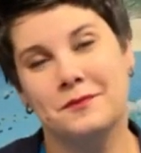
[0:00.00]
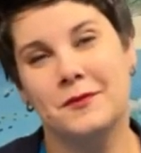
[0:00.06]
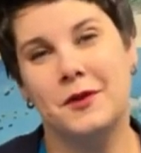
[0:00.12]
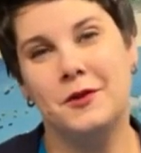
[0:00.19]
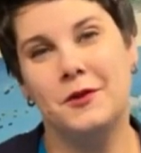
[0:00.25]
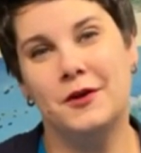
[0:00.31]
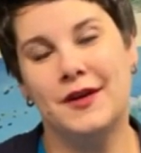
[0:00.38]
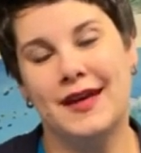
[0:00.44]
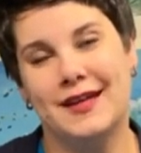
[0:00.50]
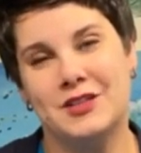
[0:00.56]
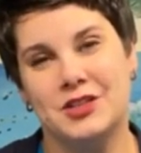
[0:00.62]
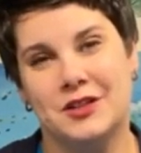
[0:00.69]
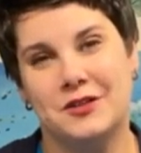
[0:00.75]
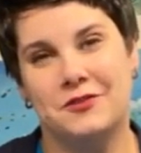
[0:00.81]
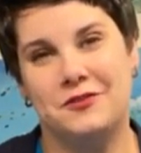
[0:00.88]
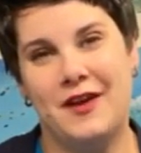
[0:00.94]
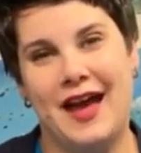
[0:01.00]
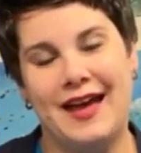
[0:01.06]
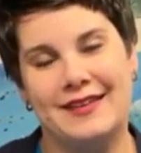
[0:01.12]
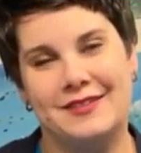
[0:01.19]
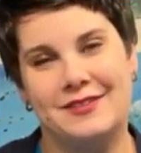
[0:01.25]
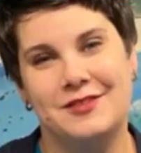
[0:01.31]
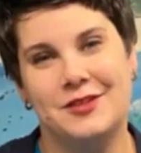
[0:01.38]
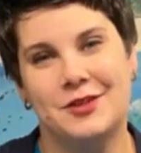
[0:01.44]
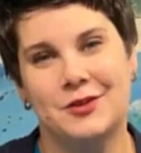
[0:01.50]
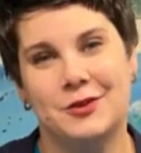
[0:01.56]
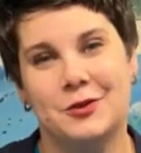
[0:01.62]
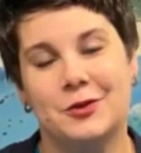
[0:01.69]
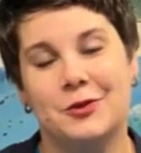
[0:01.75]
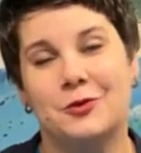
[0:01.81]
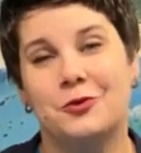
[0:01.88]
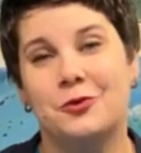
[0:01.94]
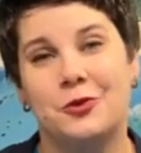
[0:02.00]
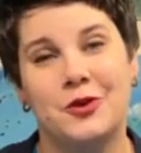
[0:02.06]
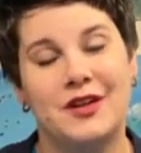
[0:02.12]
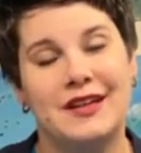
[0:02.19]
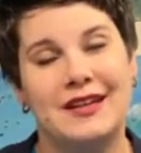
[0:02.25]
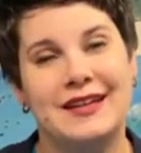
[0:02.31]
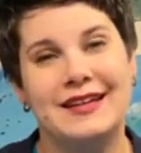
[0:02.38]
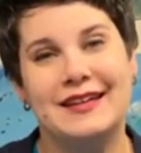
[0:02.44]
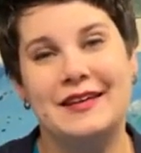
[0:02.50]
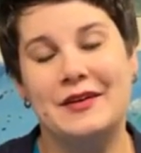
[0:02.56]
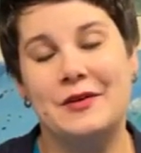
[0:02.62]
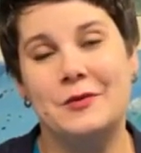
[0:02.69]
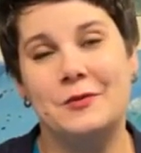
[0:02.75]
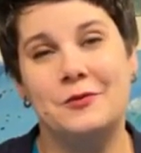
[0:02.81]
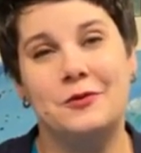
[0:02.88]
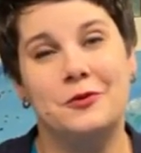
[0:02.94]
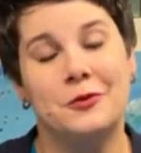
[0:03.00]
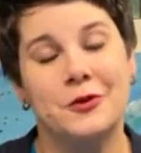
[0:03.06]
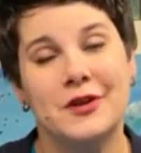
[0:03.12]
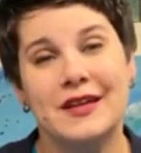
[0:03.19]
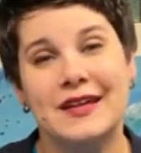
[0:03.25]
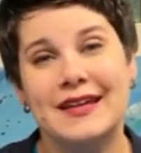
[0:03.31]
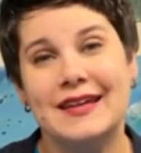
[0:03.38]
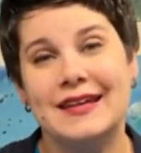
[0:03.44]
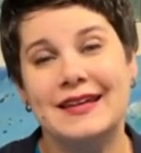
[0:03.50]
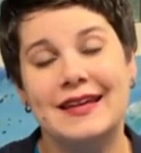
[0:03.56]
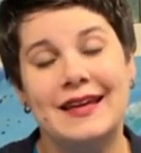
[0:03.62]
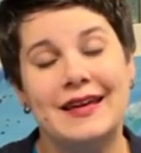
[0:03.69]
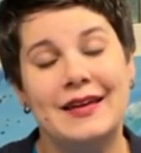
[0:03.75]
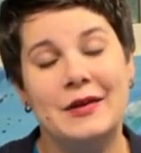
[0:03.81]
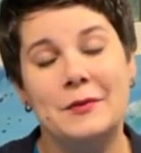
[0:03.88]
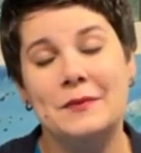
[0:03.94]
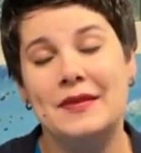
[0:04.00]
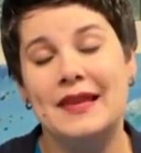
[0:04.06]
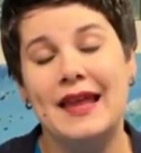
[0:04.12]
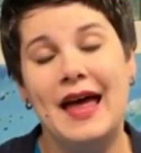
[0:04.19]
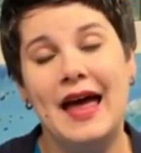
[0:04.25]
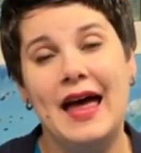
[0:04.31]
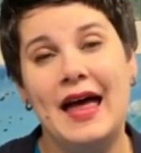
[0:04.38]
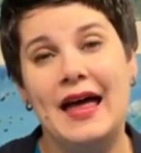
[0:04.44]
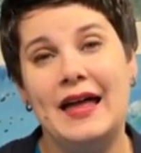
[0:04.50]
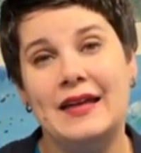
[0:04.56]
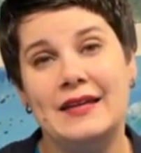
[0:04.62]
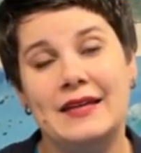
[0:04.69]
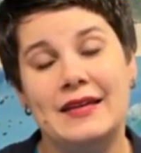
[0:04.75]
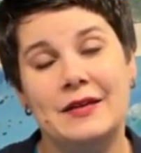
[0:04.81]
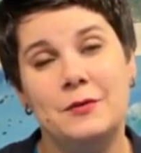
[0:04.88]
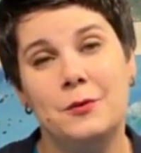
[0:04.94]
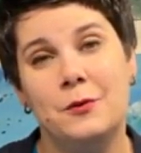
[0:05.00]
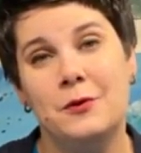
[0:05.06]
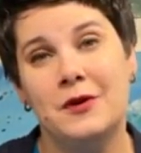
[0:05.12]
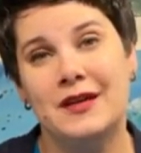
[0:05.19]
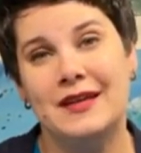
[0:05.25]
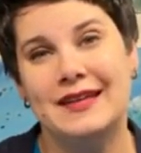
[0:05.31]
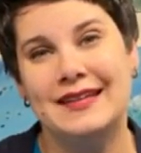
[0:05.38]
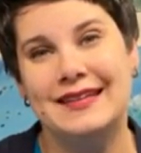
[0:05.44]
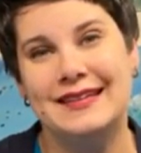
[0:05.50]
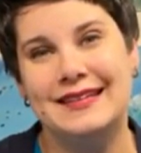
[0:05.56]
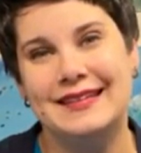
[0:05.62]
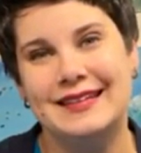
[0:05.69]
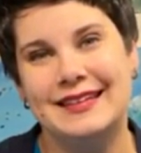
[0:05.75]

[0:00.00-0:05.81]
you'll catch on fast to Freedom, Freedom, Let It Ring.